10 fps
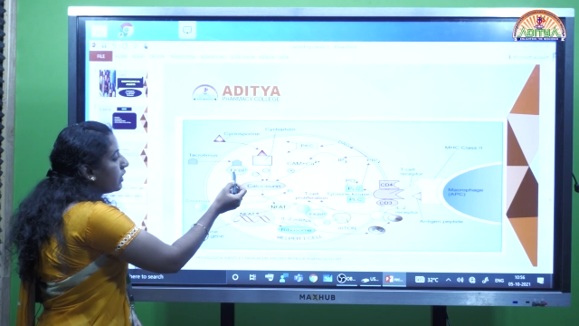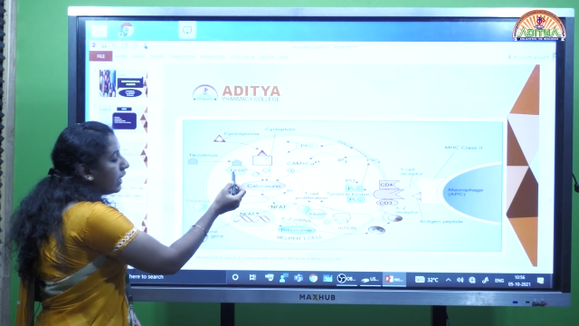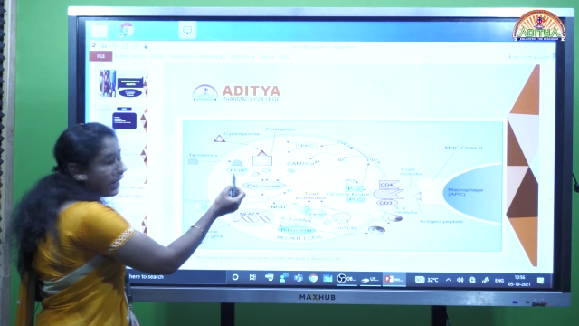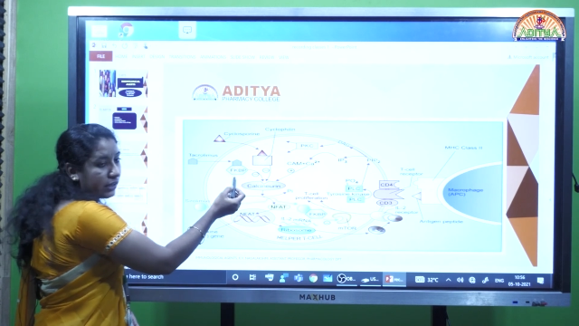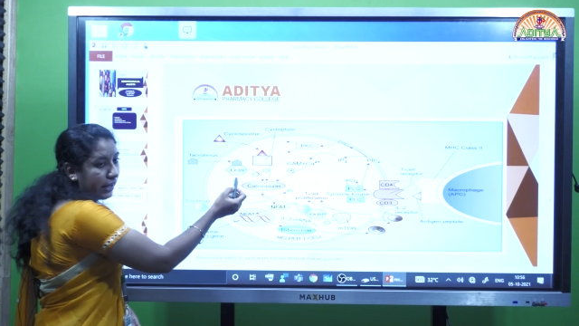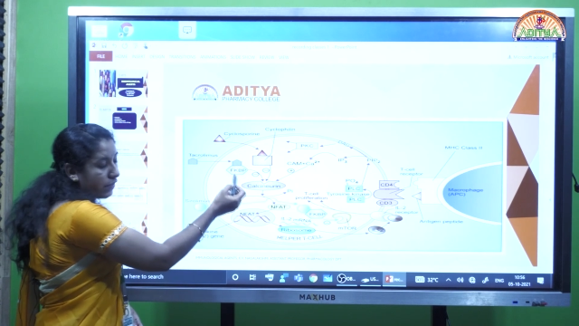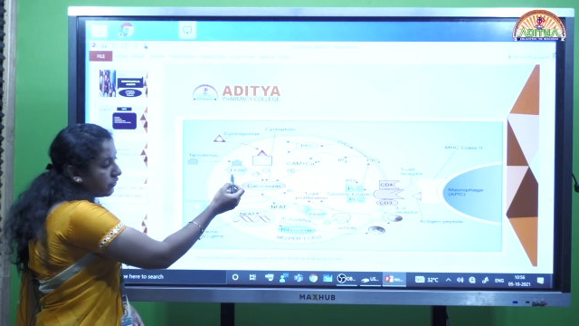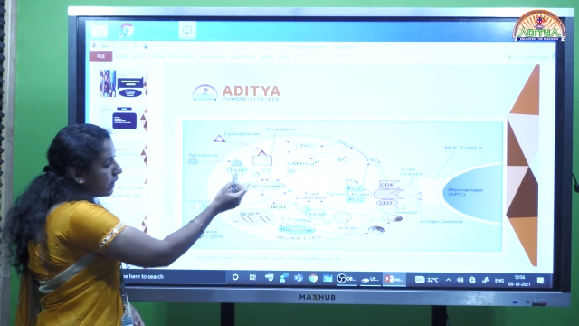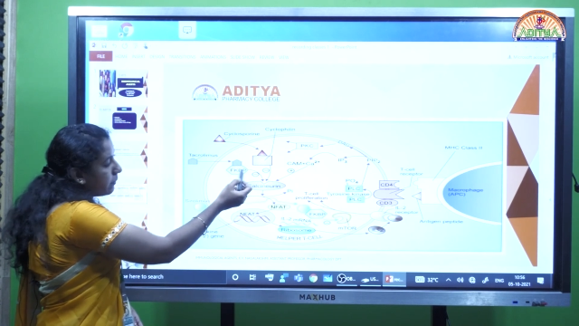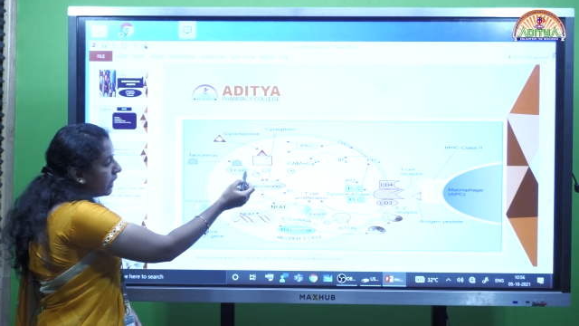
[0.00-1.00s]
like
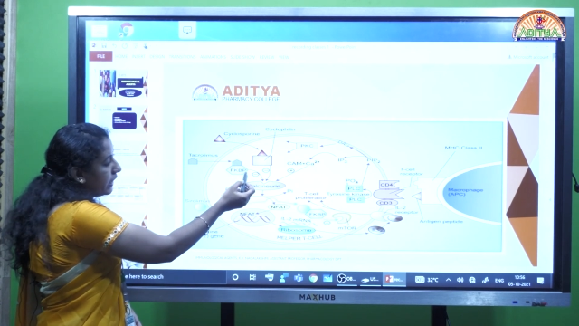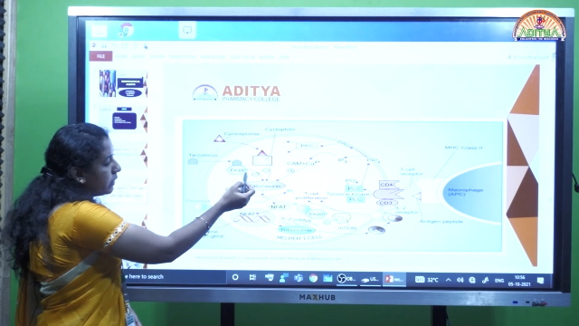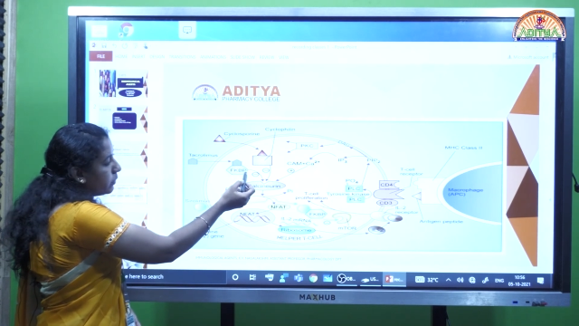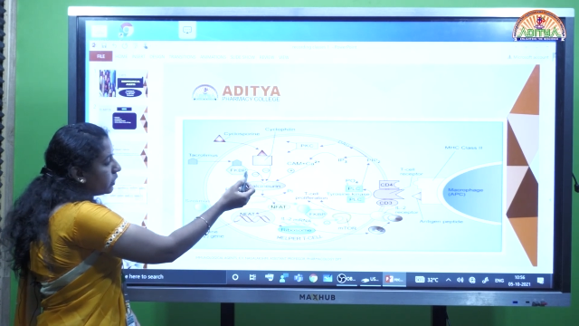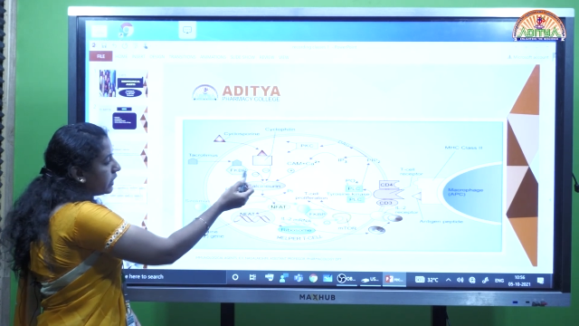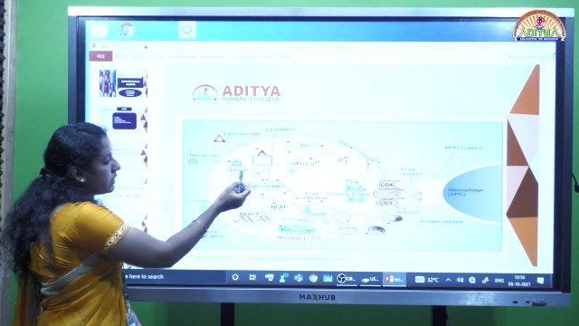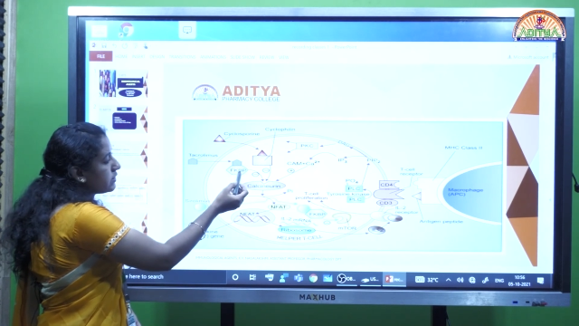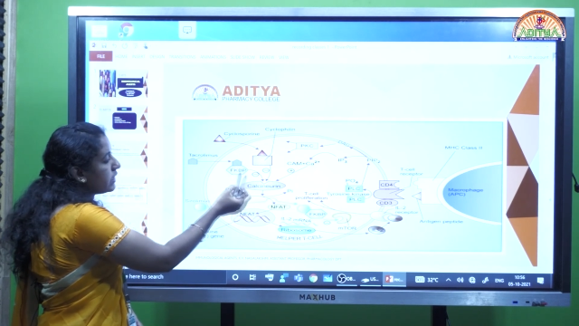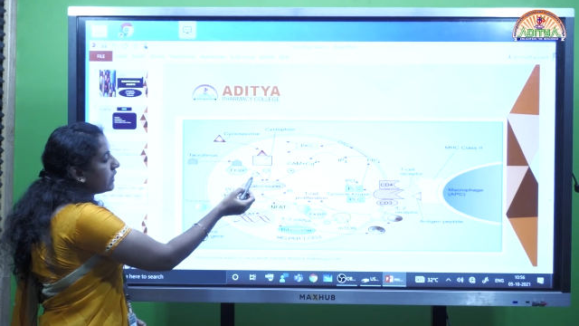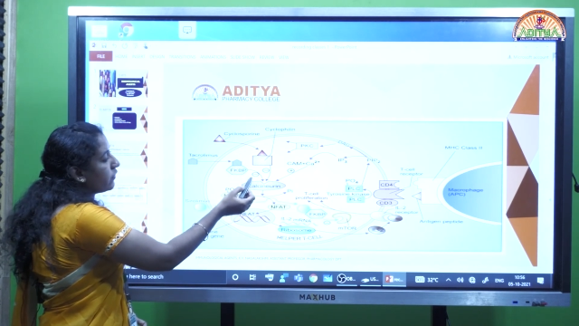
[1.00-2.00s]
FK binding
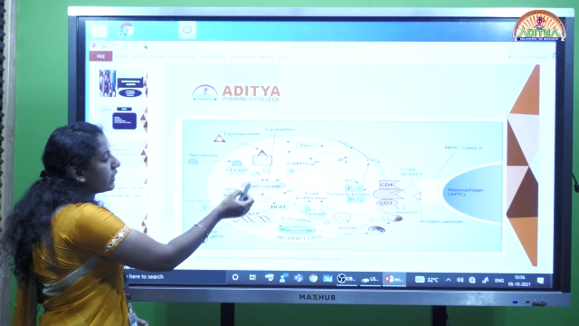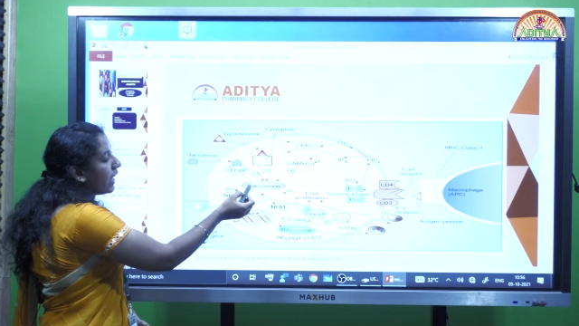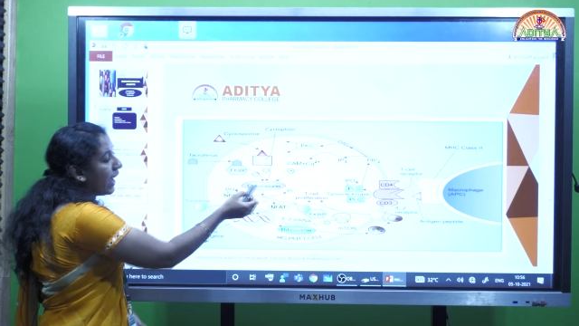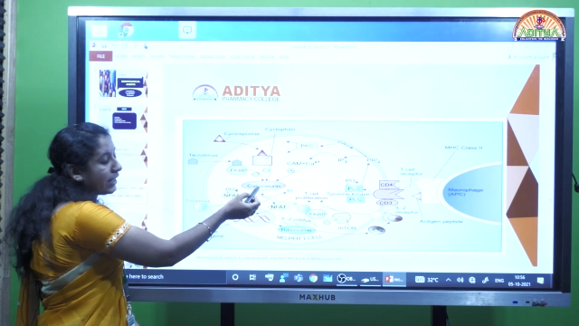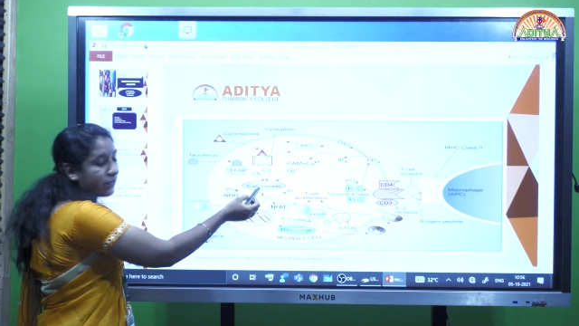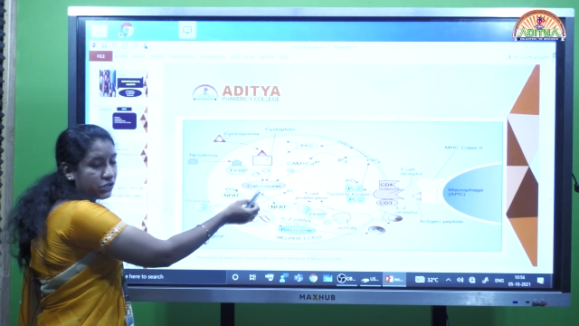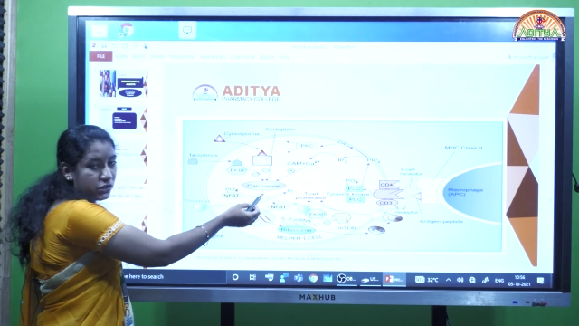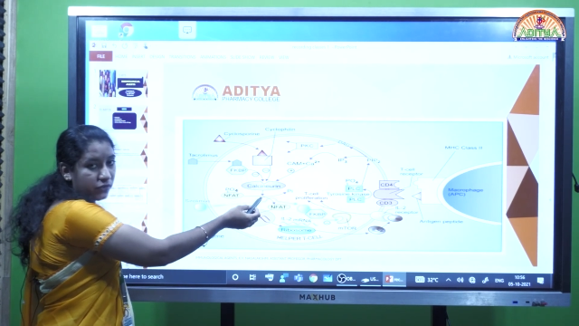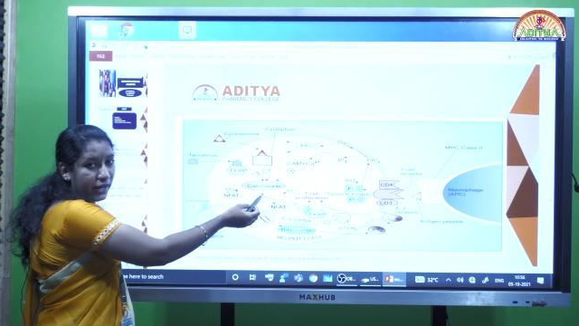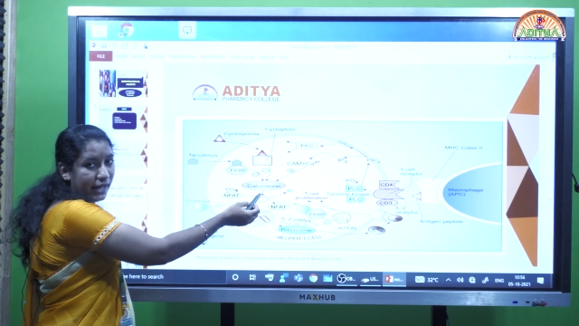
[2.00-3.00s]
protein. See, for the
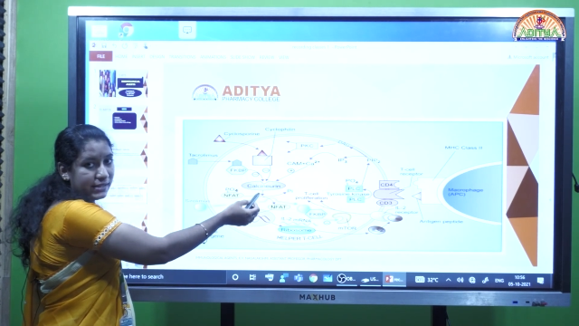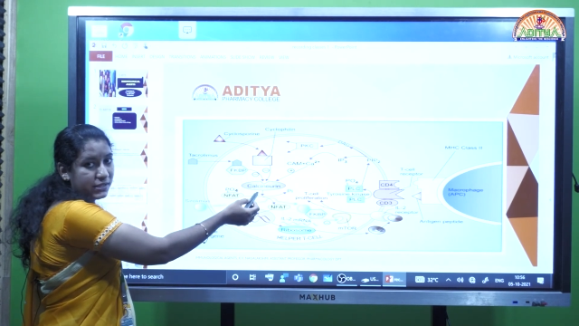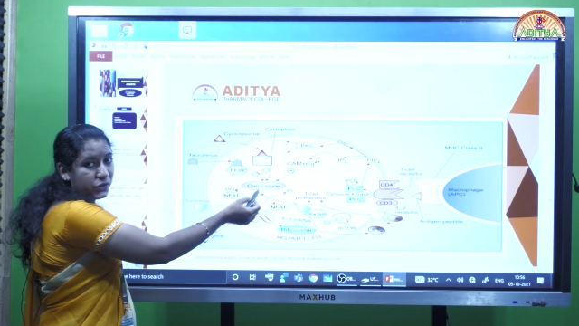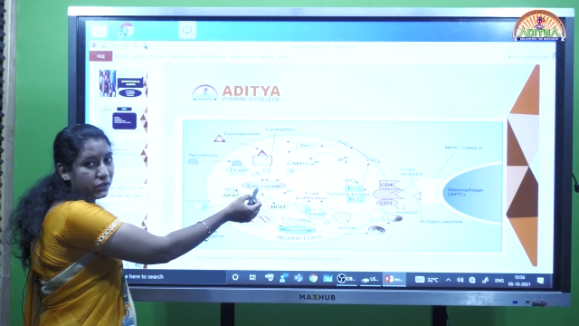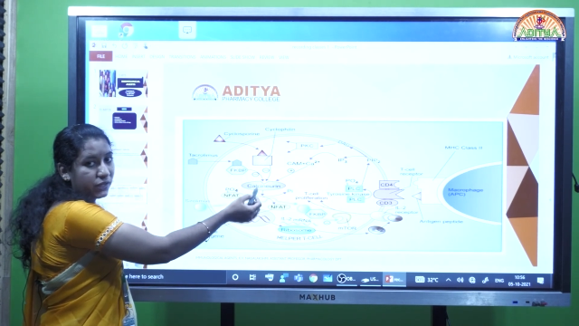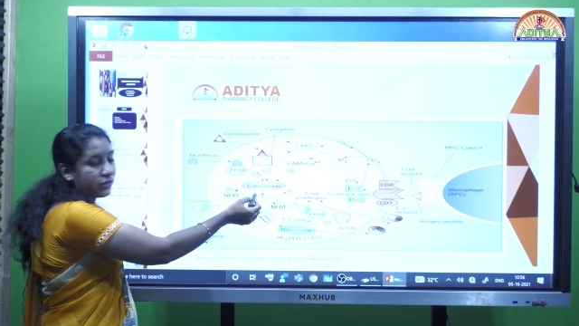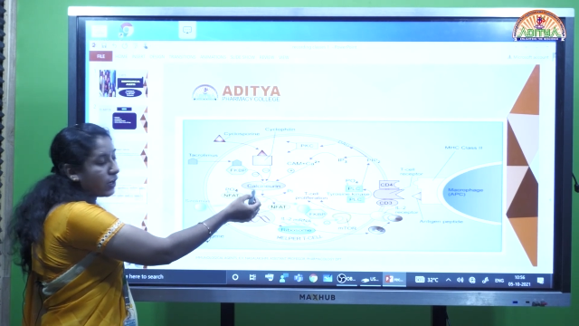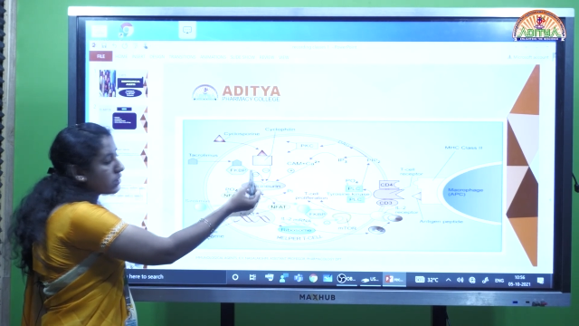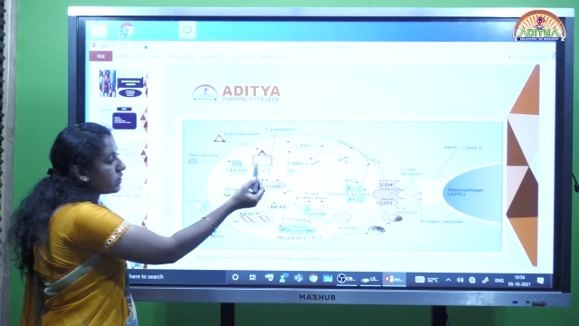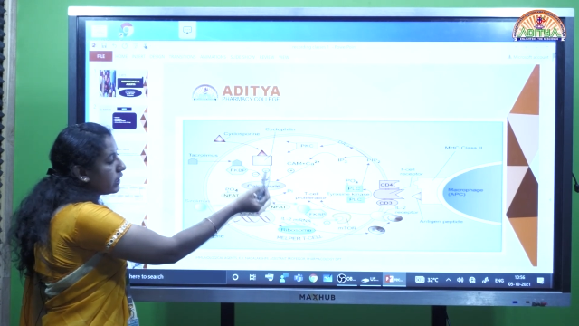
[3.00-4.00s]
activation of calcineurin, we also